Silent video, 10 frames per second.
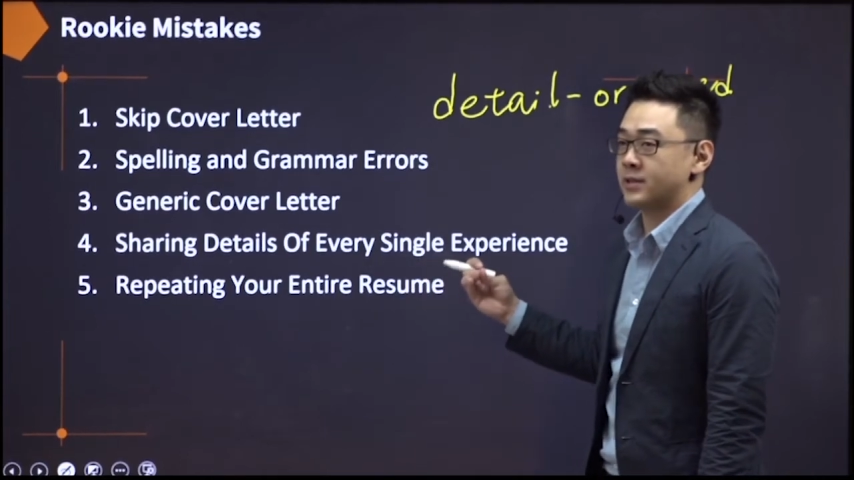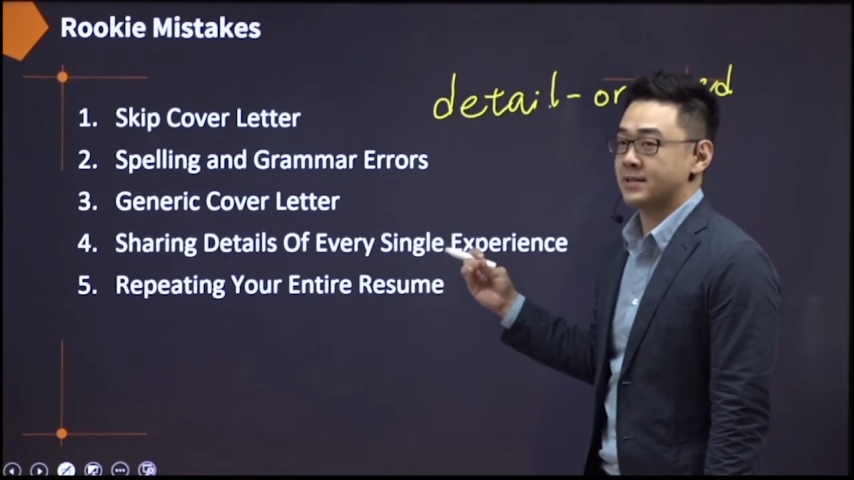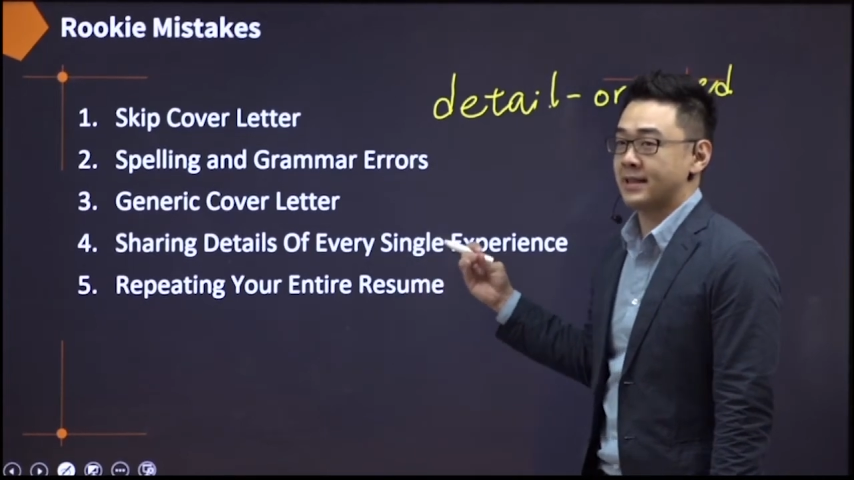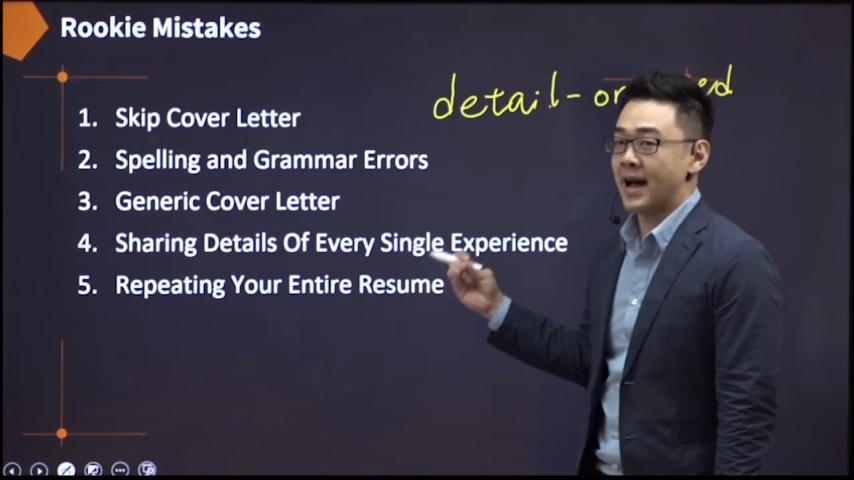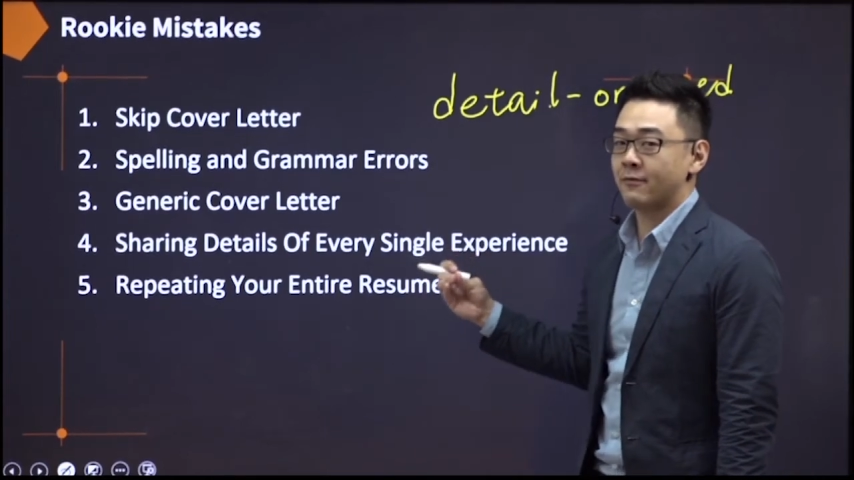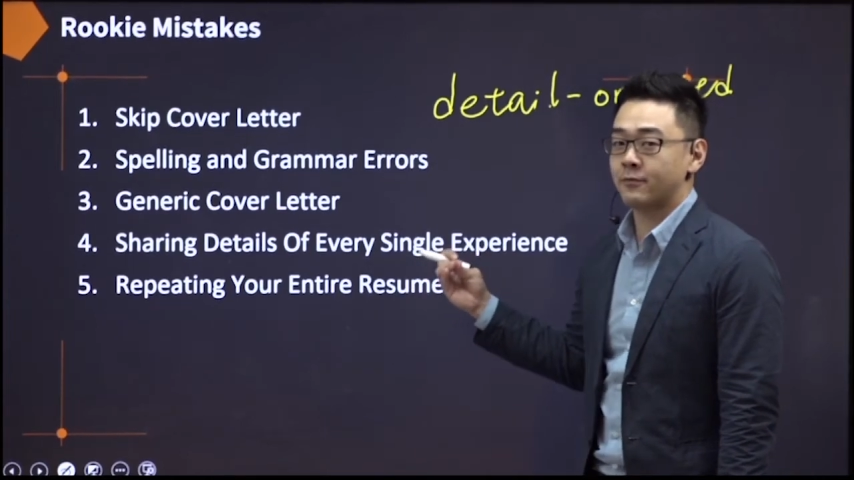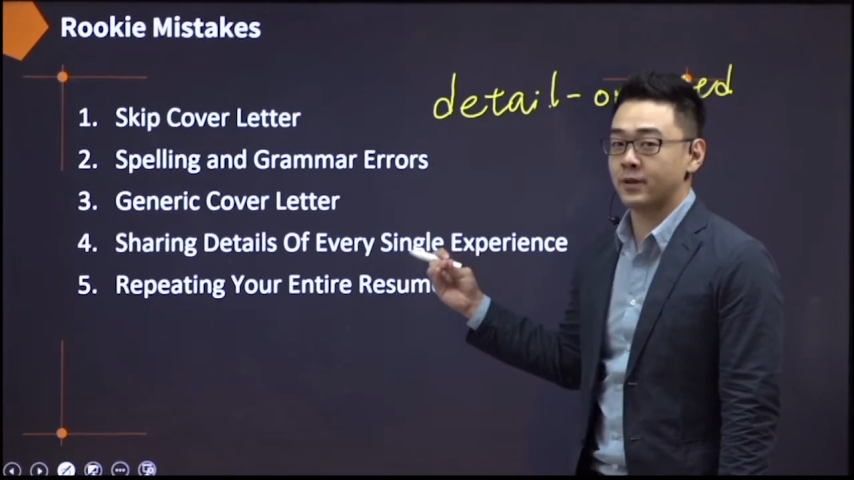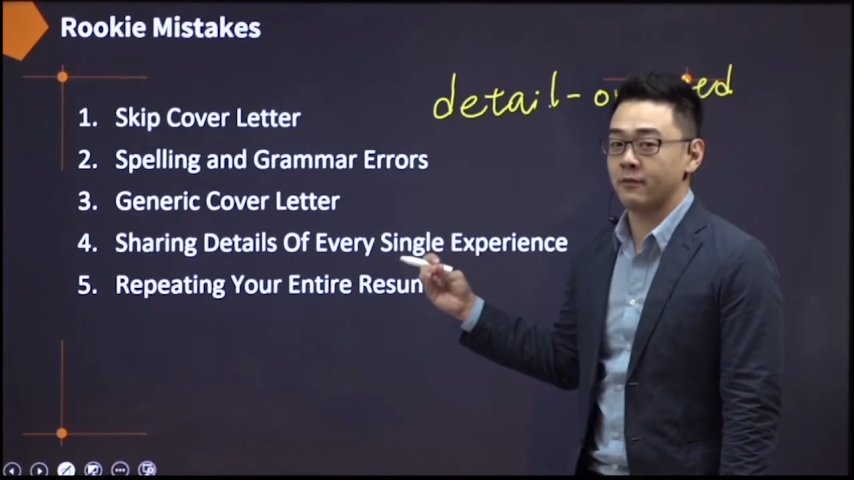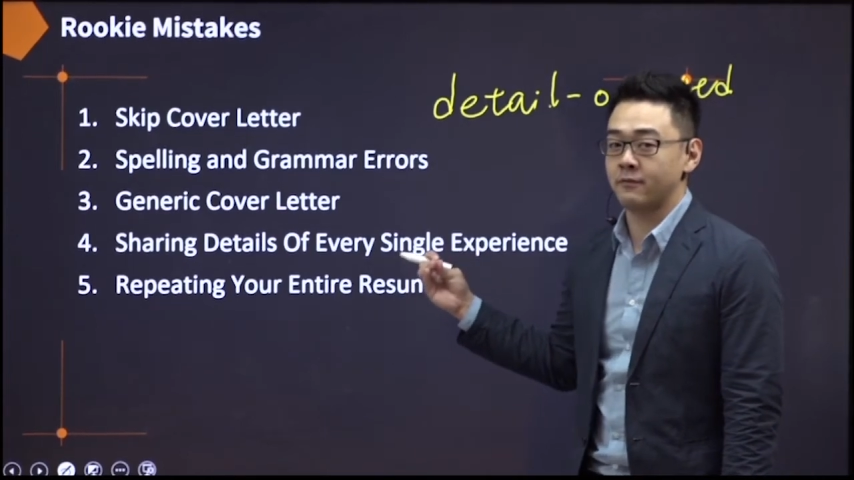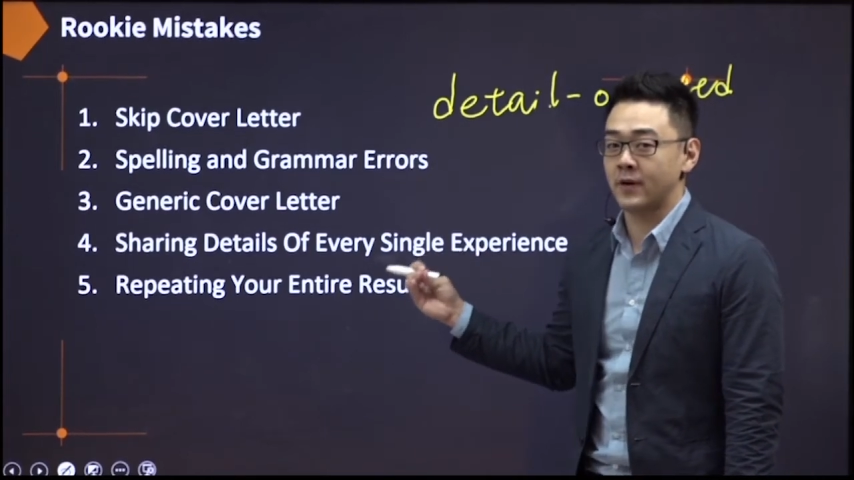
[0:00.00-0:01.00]
is not for
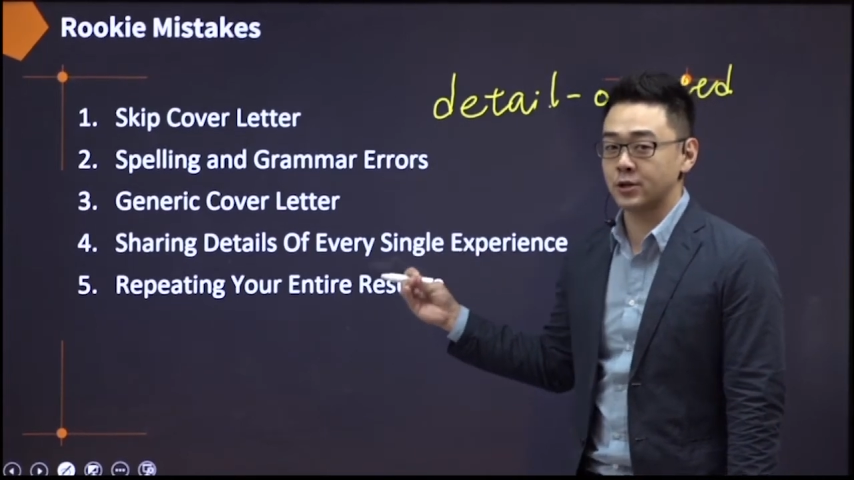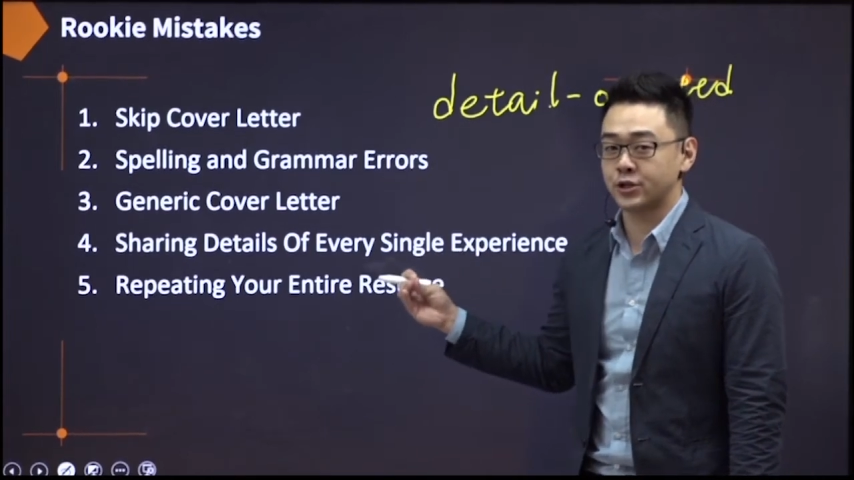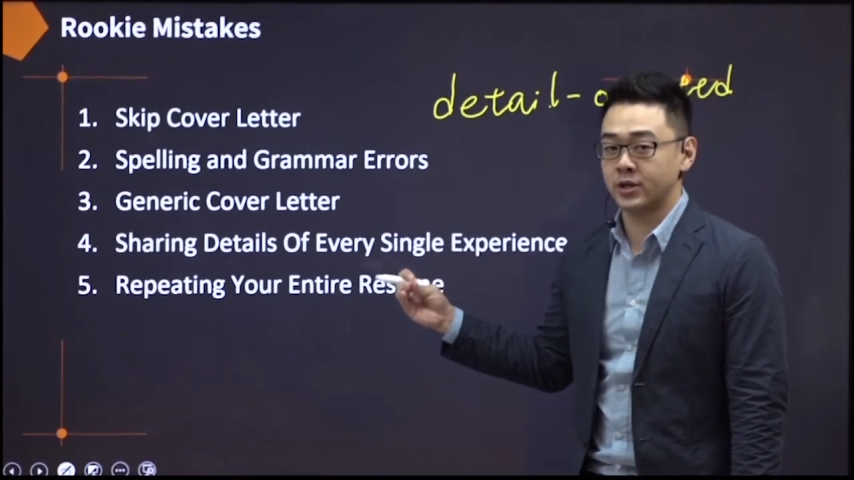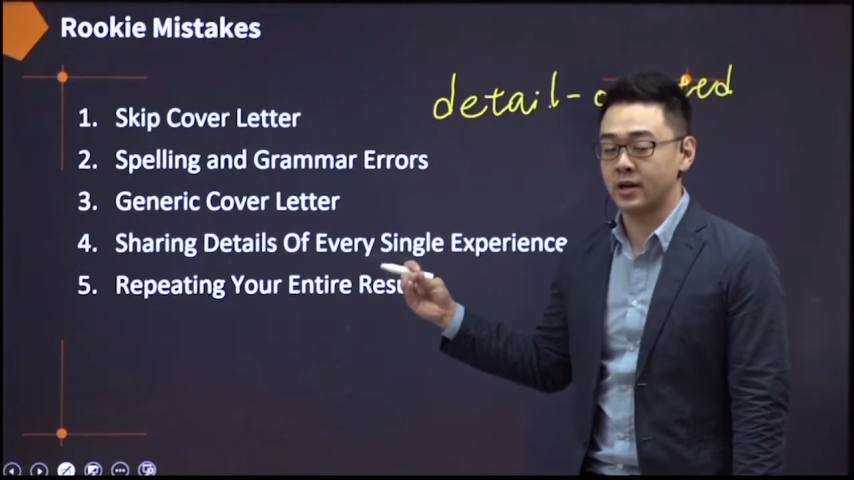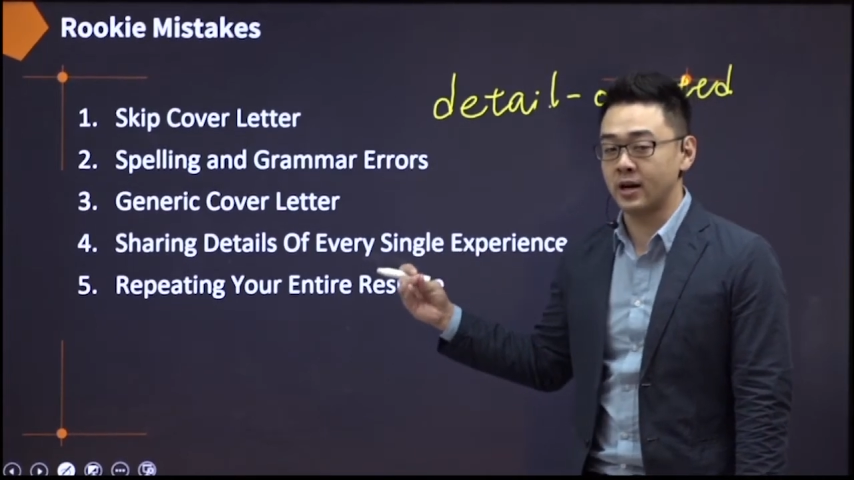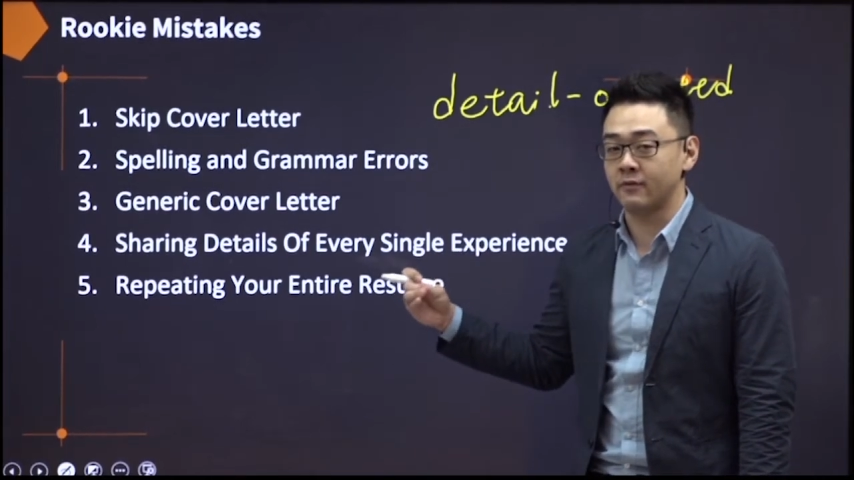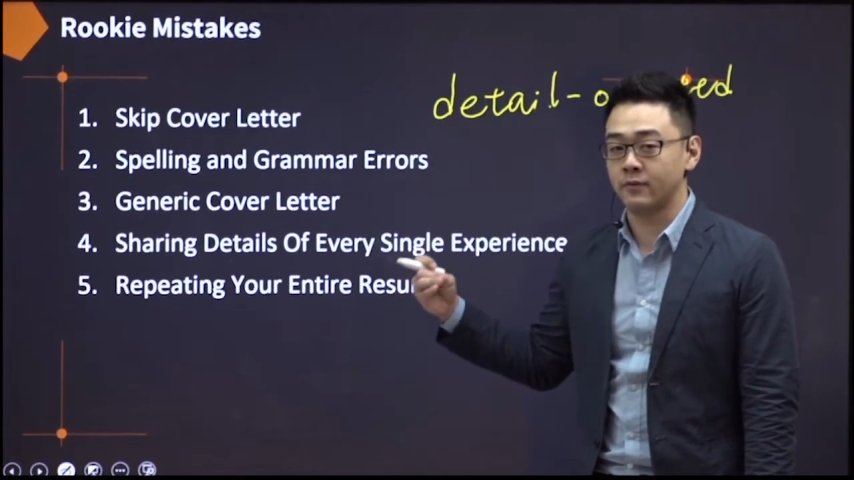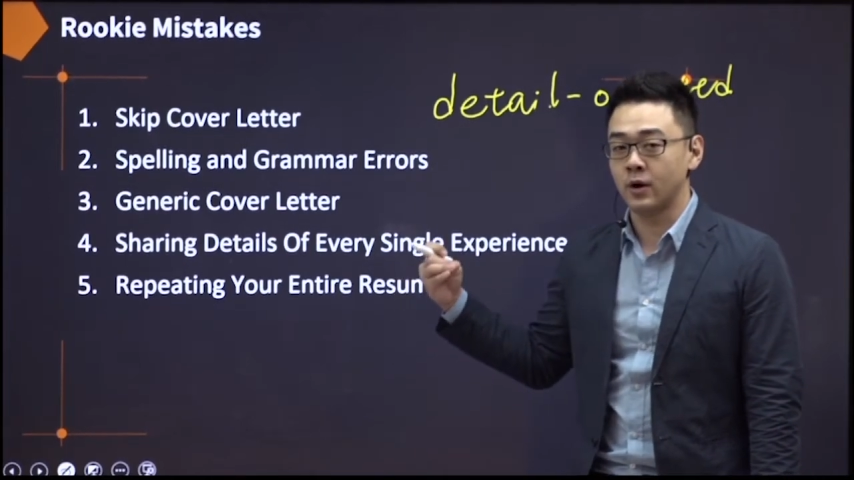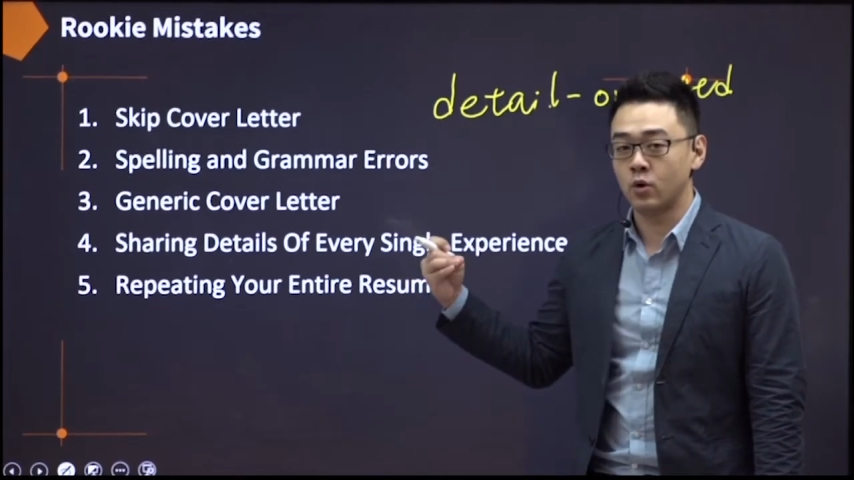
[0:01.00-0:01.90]
the function of